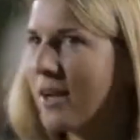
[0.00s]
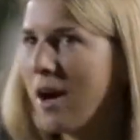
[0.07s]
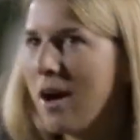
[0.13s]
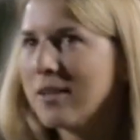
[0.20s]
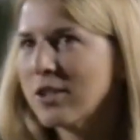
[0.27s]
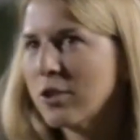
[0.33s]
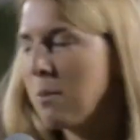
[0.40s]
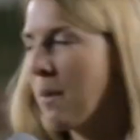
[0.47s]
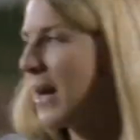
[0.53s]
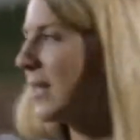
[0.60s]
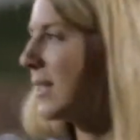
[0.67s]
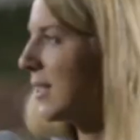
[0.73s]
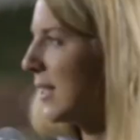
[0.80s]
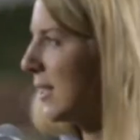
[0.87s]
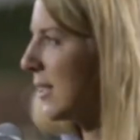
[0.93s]
and also my
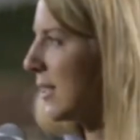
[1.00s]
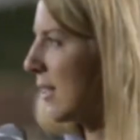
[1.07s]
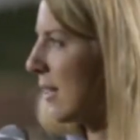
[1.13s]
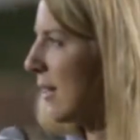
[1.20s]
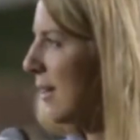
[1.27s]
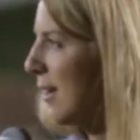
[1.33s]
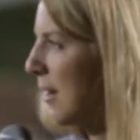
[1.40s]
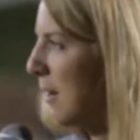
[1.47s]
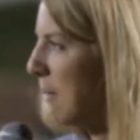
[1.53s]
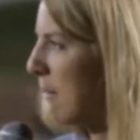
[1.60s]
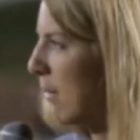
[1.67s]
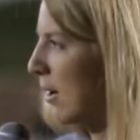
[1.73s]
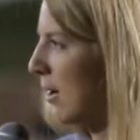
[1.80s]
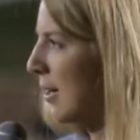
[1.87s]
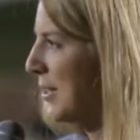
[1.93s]
sister,
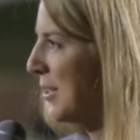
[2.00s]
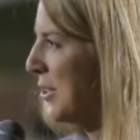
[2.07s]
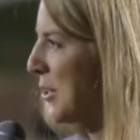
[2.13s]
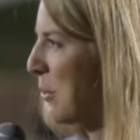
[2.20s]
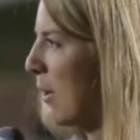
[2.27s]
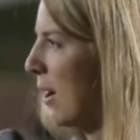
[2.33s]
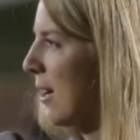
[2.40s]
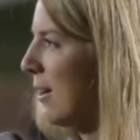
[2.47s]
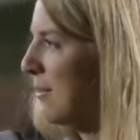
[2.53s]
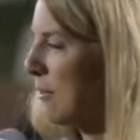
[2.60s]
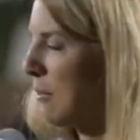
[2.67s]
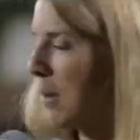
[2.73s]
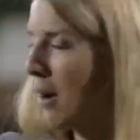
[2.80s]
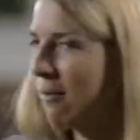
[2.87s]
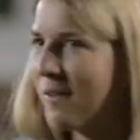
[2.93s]
Merge, right,
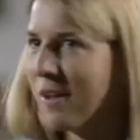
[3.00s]
from our